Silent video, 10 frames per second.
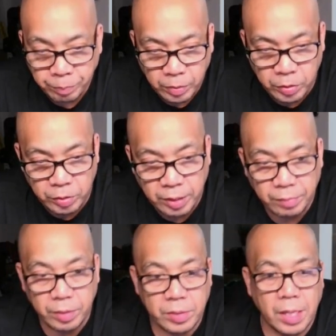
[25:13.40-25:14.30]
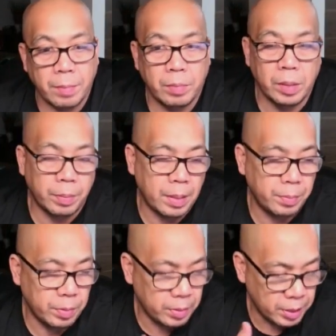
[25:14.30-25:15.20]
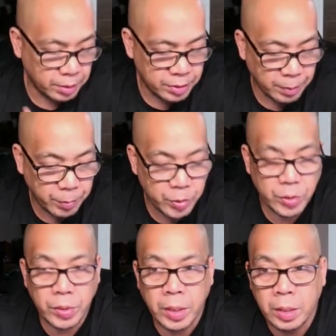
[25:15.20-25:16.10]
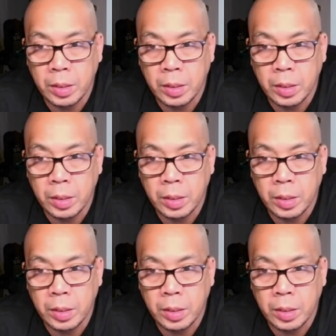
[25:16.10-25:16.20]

Do you have the proper temperature?